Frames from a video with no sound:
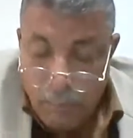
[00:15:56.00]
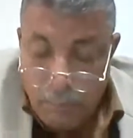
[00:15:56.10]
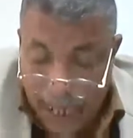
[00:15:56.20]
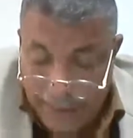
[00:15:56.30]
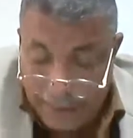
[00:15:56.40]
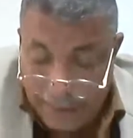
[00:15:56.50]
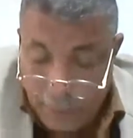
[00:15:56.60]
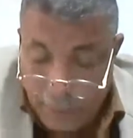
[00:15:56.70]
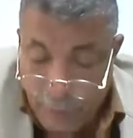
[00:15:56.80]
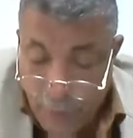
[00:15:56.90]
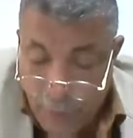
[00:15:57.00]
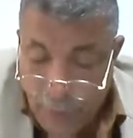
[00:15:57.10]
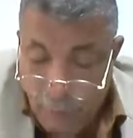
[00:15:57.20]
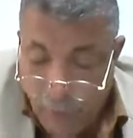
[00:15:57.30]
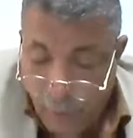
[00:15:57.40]
Practical
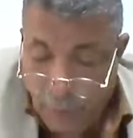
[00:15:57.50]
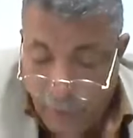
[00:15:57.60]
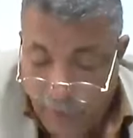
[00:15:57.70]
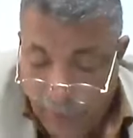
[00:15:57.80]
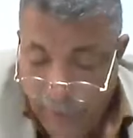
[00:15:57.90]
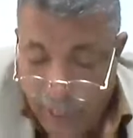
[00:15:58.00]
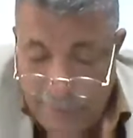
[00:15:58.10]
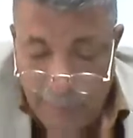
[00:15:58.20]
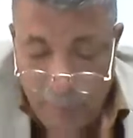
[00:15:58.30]
criticism, also known as